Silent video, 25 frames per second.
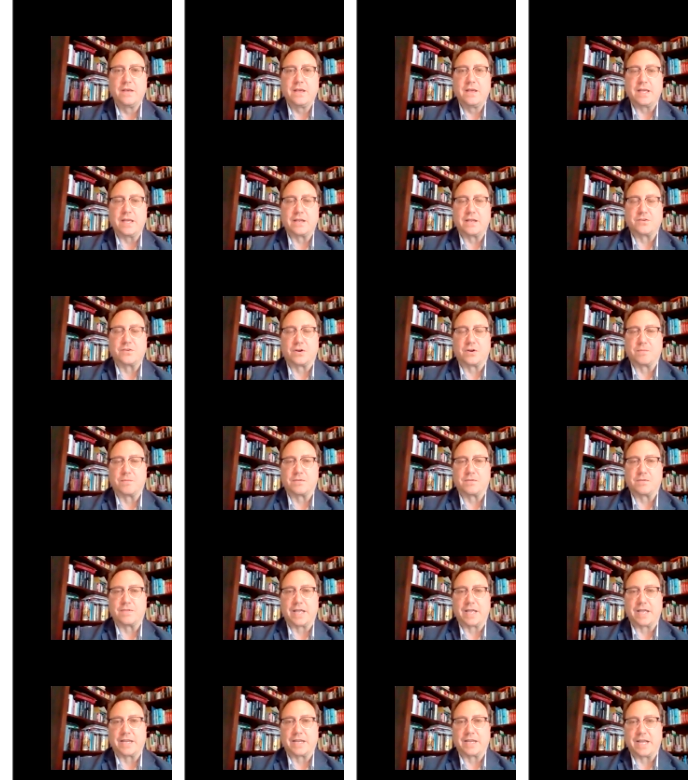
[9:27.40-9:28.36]
in terms
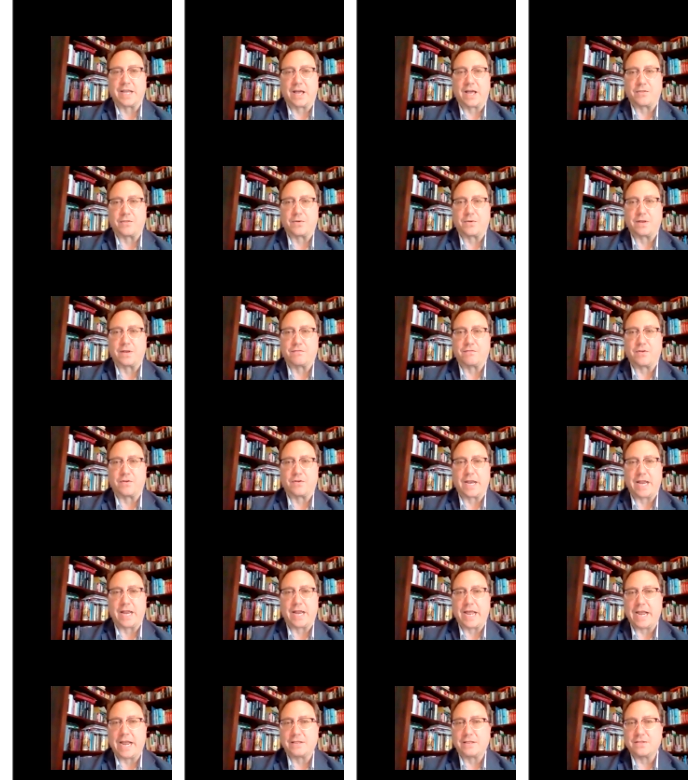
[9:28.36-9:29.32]
of data gathering. For
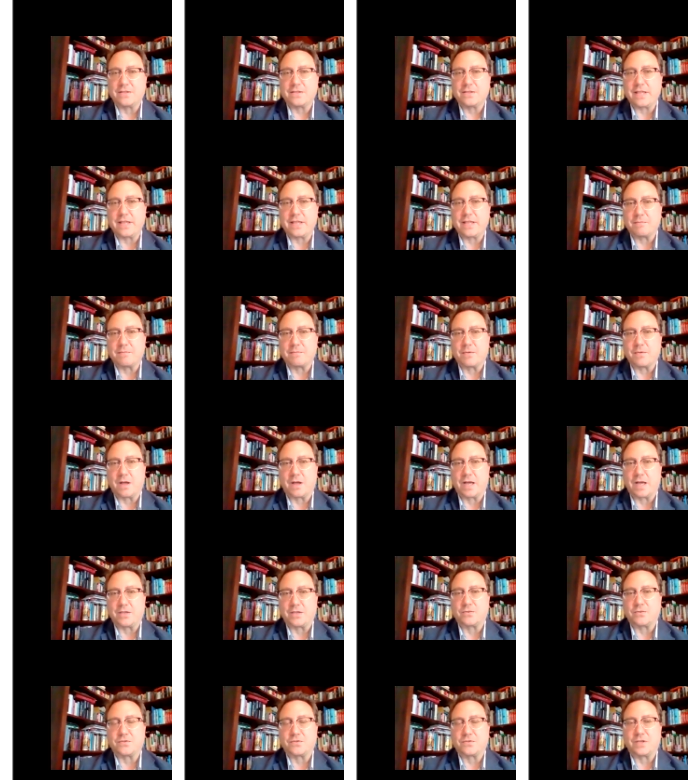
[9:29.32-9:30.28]
NIH, I
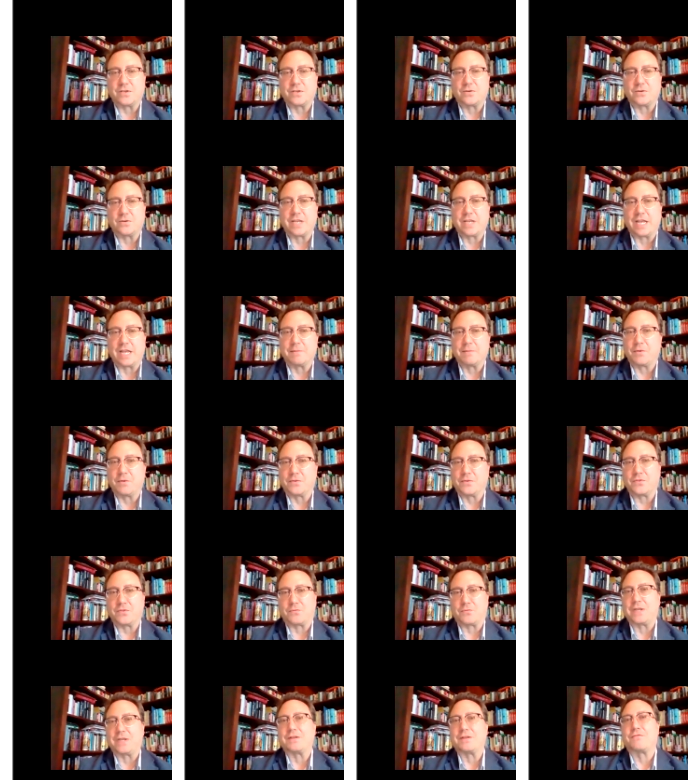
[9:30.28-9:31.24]
usually do tables
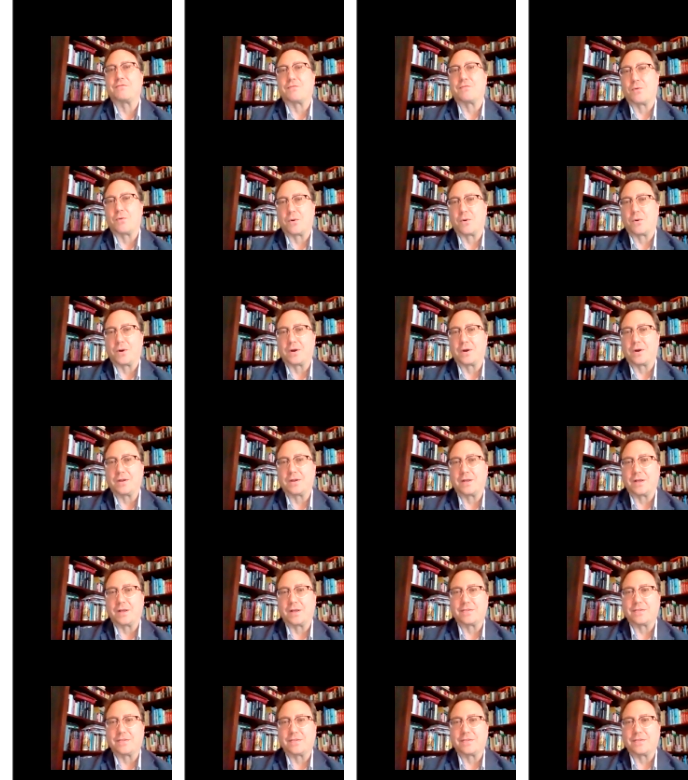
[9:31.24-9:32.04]
3 and 4.